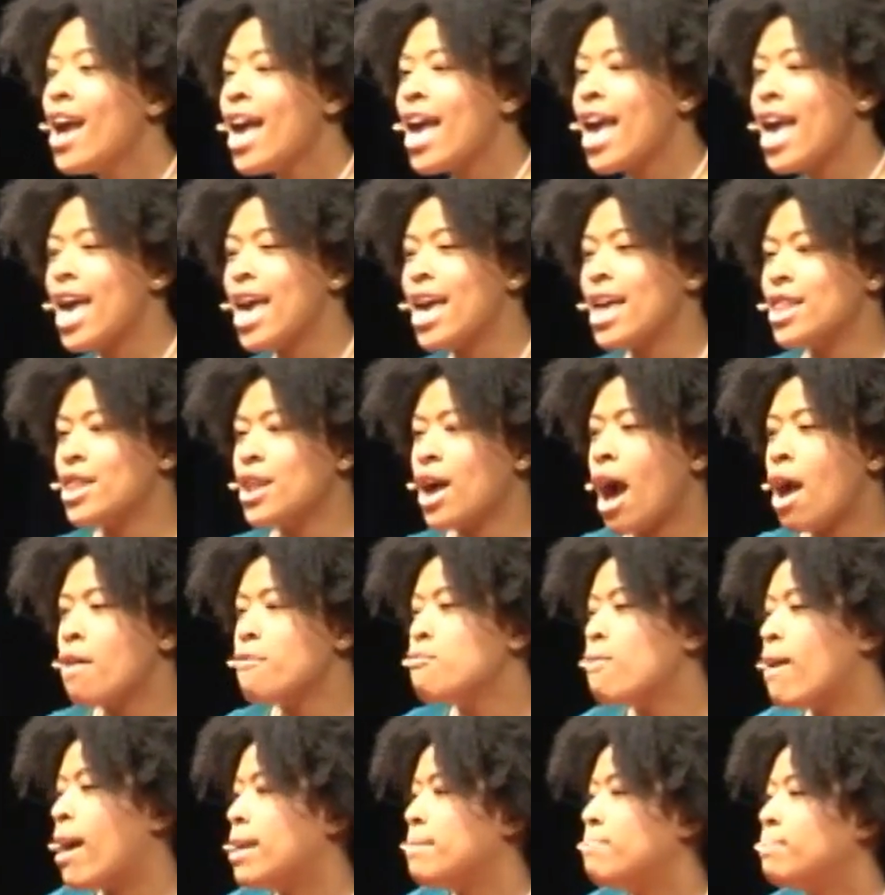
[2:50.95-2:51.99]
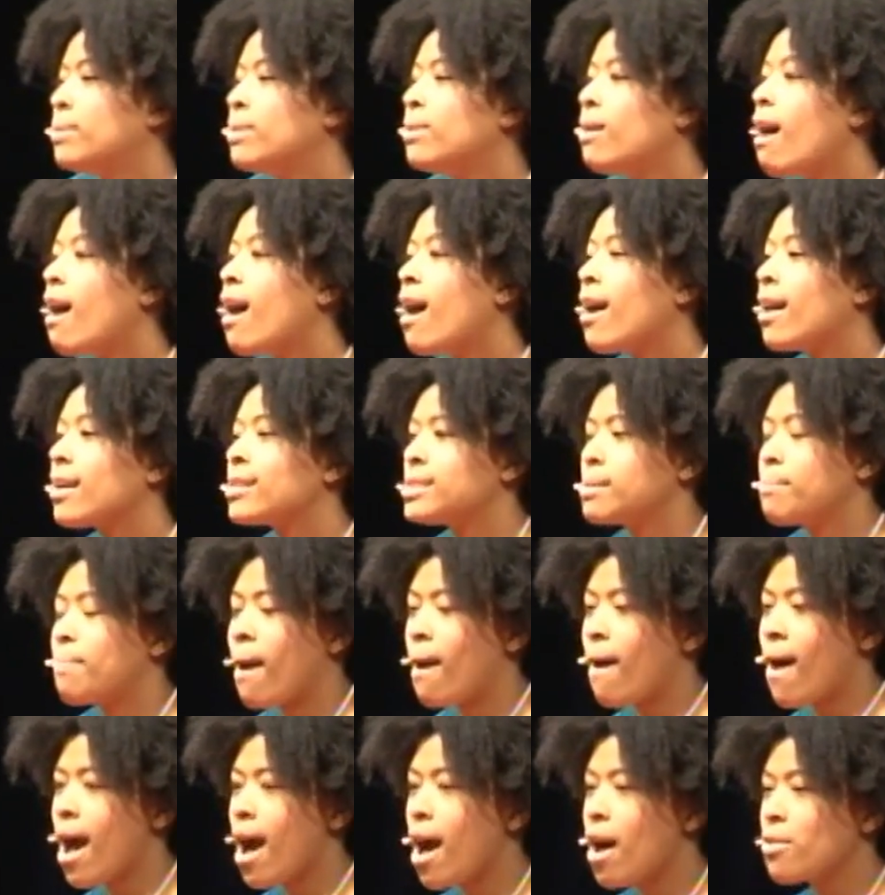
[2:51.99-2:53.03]
and I read blogs
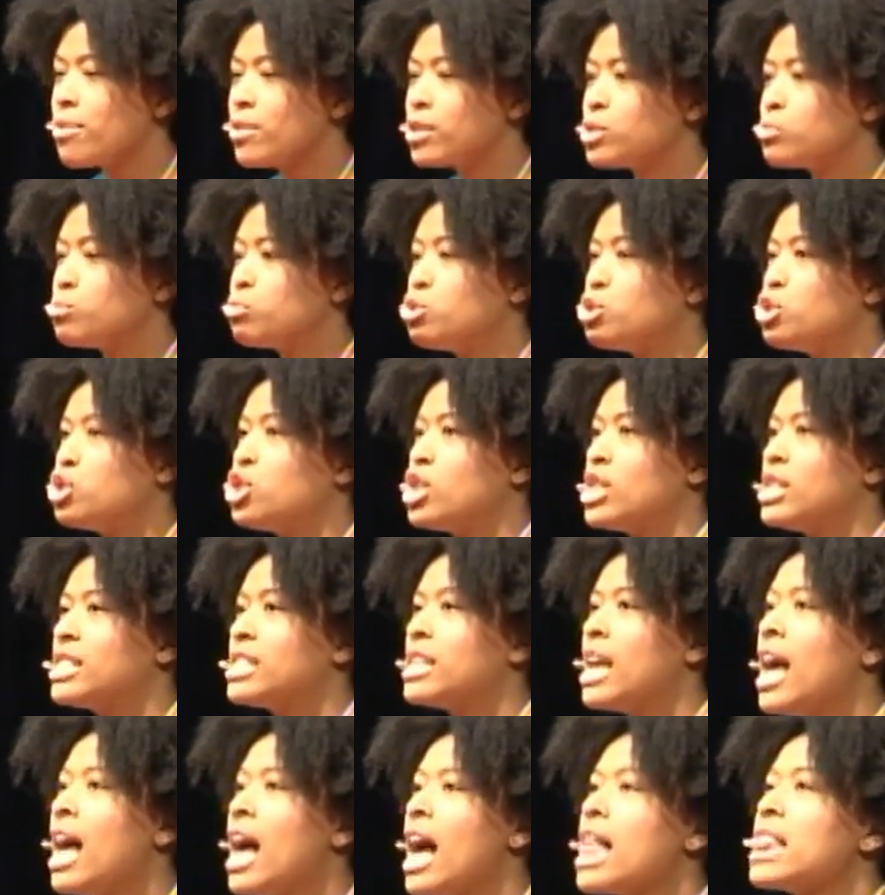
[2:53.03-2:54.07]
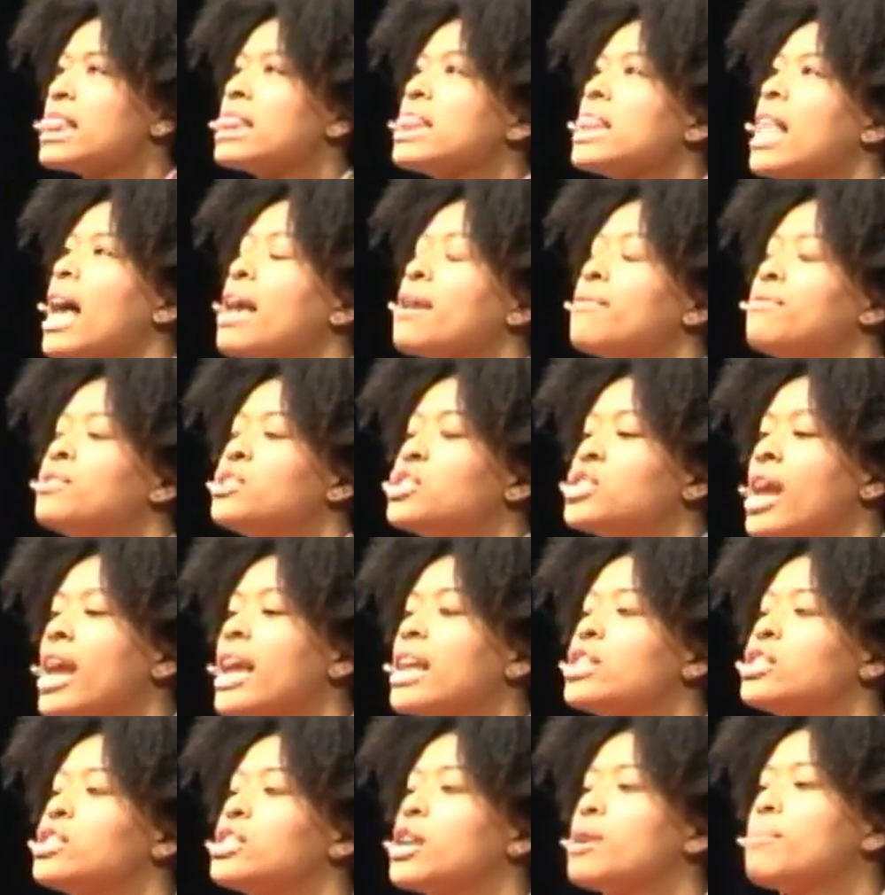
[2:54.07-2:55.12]
about how this was just a
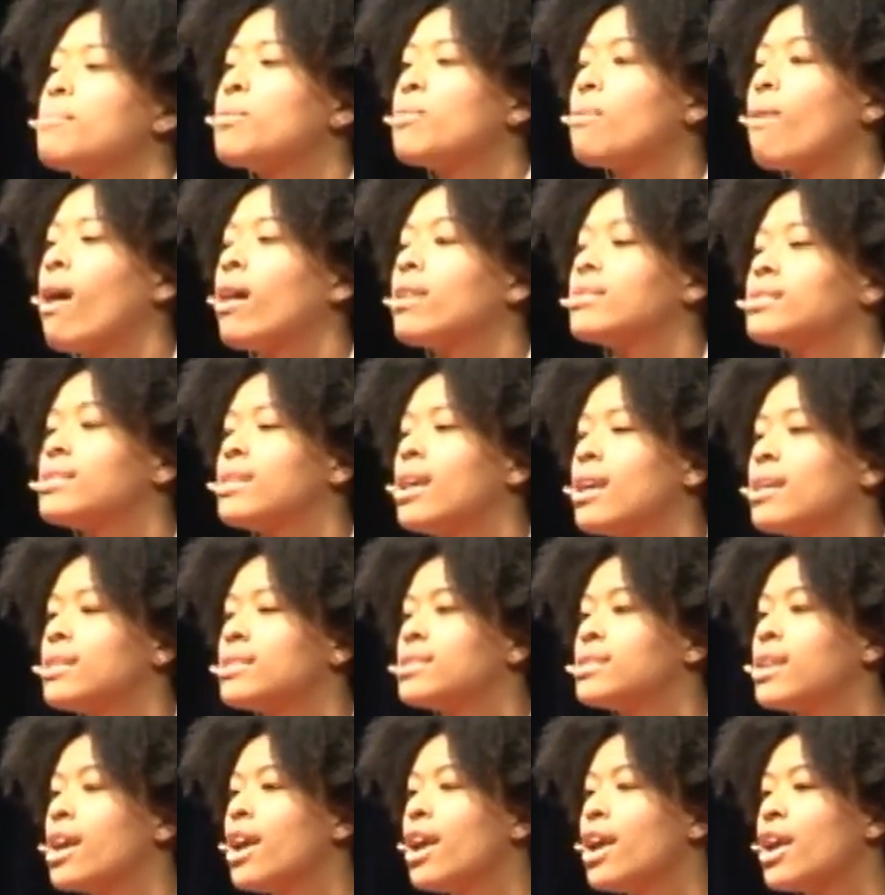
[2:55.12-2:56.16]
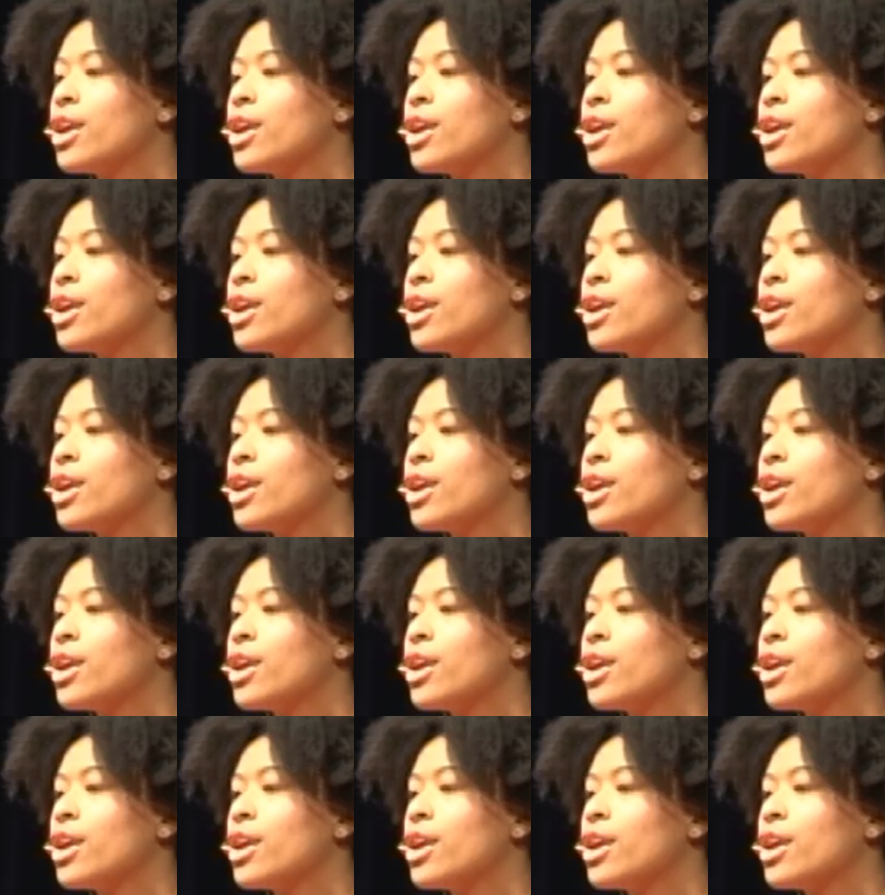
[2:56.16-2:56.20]
life-changing process.